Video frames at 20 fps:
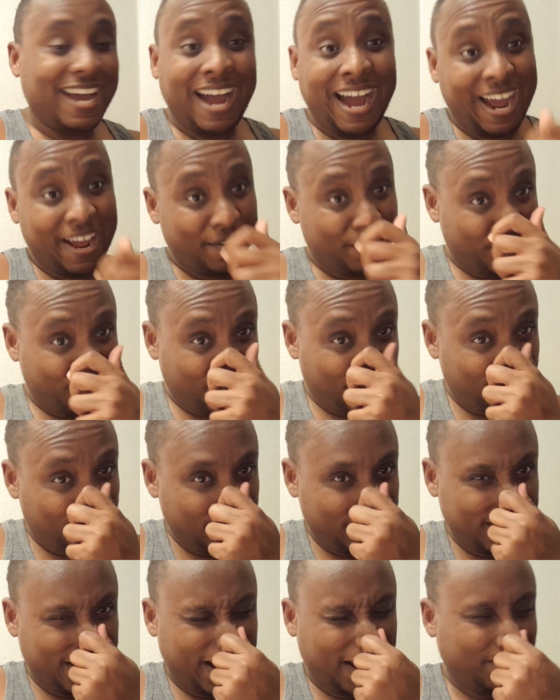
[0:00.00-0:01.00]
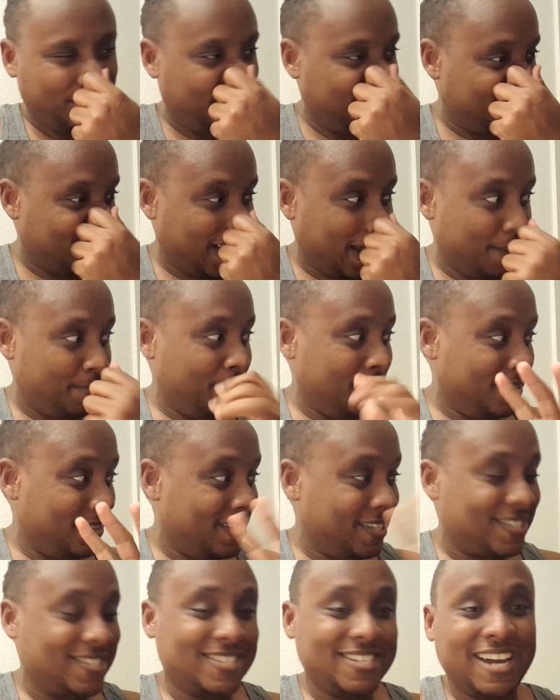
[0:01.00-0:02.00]
either of the novels. I mean,
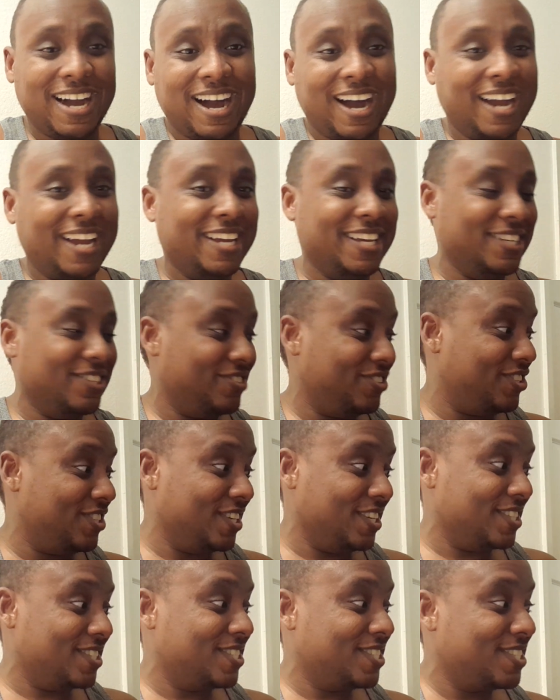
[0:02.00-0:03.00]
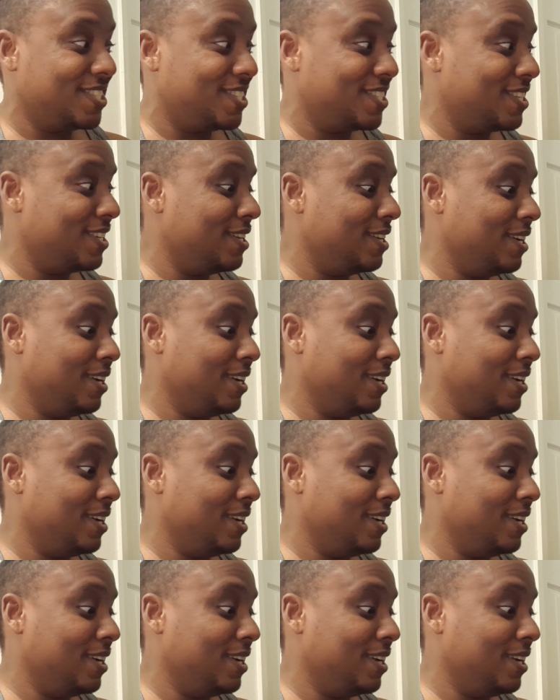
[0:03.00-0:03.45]
this guy is just,